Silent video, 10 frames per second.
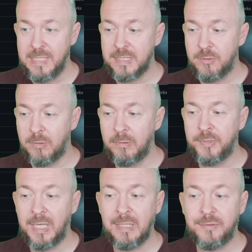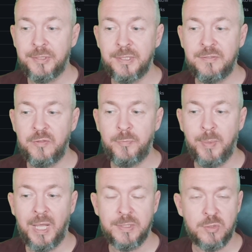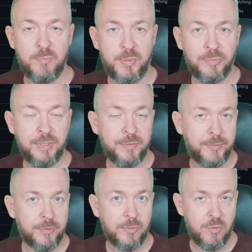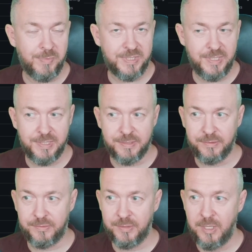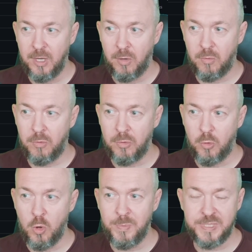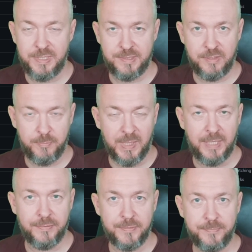is called Alternative Plants Component for Home Assistant, or Home Assistant Plant.